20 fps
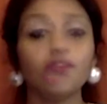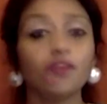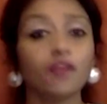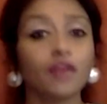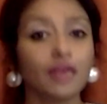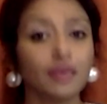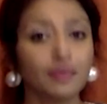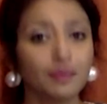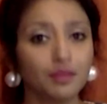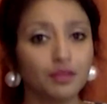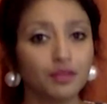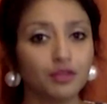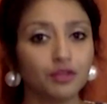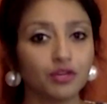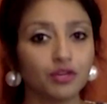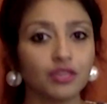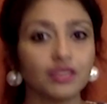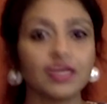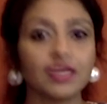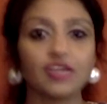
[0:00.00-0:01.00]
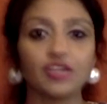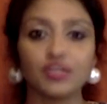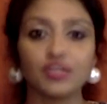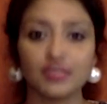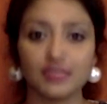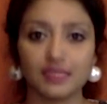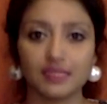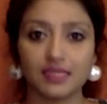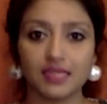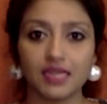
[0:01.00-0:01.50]
for a hip injury that she
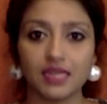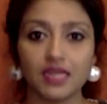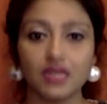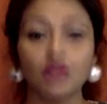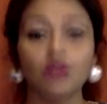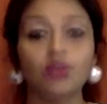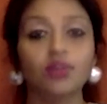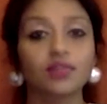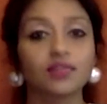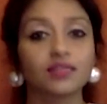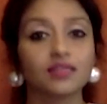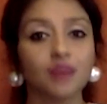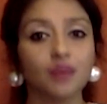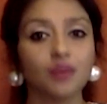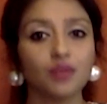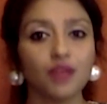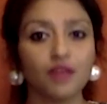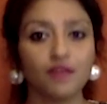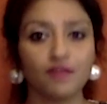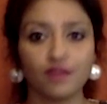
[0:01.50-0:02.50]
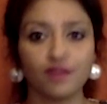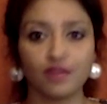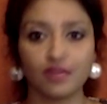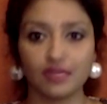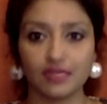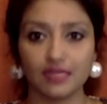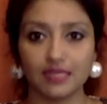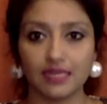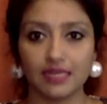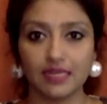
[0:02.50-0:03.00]
sustained during the South African
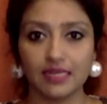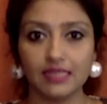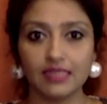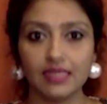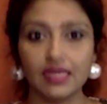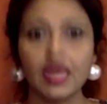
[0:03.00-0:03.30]
series